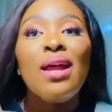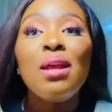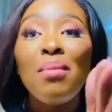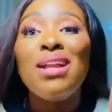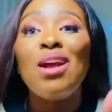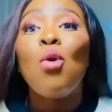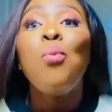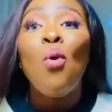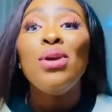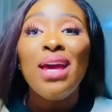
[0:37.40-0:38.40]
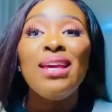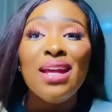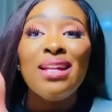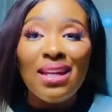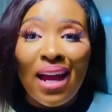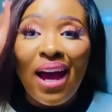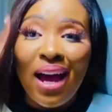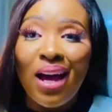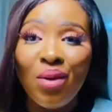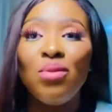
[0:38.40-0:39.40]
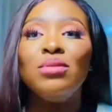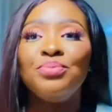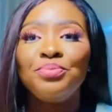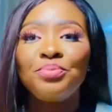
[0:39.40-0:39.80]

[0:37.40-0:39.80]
And you might not go for your yin yin yin.